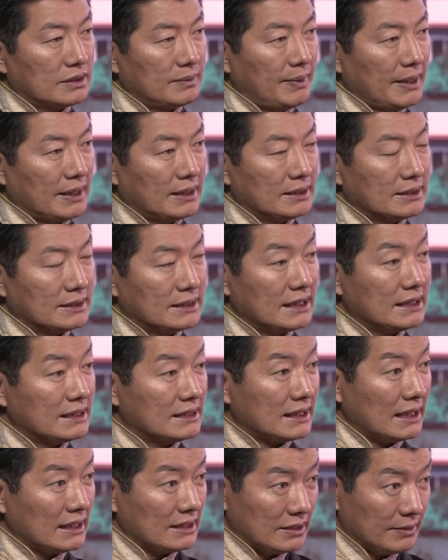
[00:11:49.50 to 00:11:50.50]
Tibetans
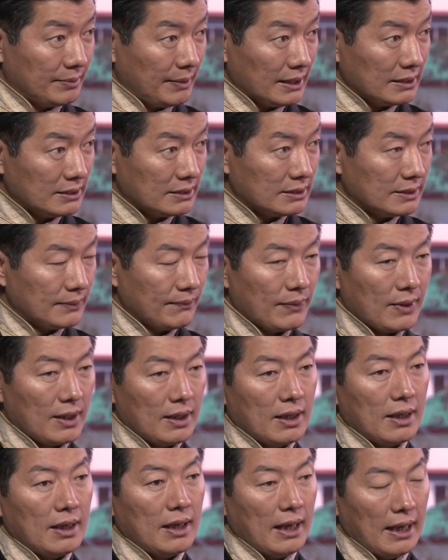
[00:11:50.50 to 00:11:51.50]
inside Tibet,
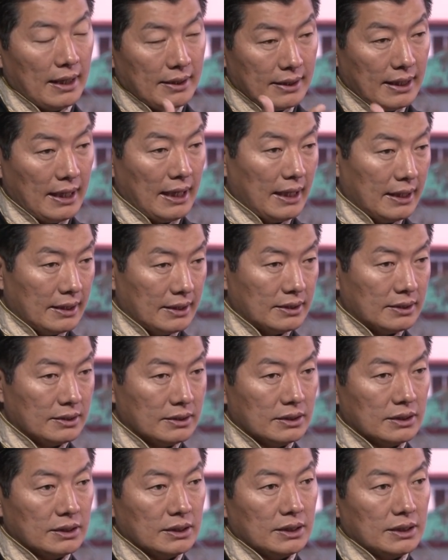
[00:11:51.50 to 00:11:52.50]
and then,
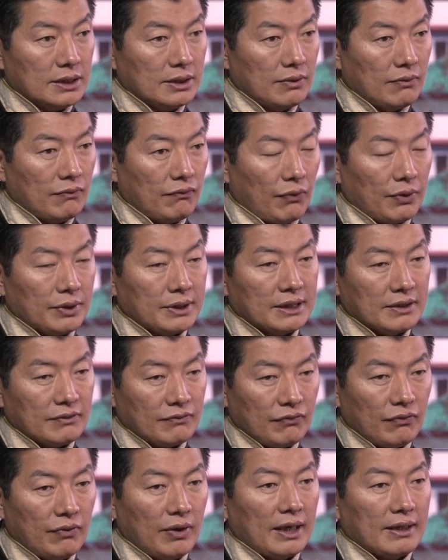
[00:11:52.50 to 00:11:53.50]
you know, funding
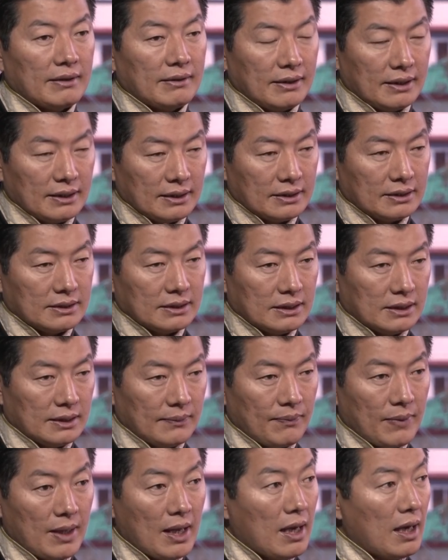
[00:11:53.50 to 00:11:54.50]
for, I think,
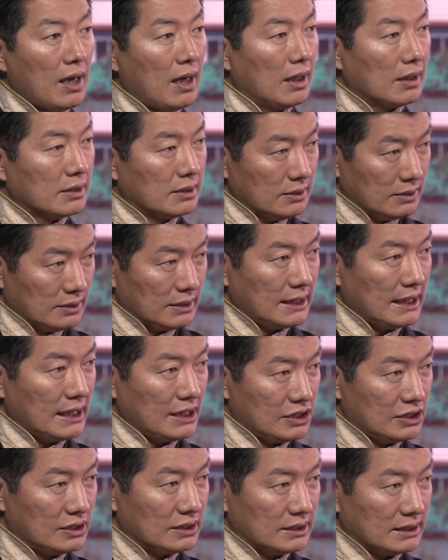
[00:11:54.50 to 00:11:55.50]
other
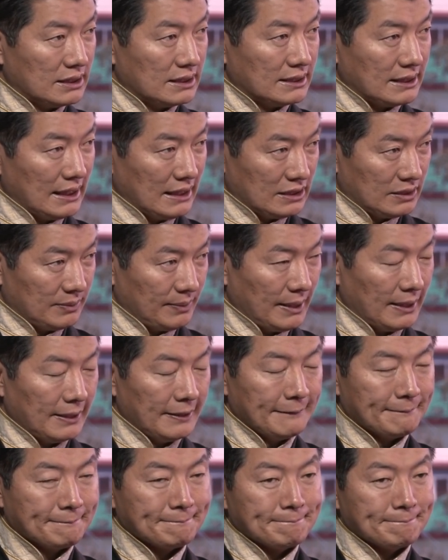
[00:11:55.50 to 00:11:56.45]
agencies as well,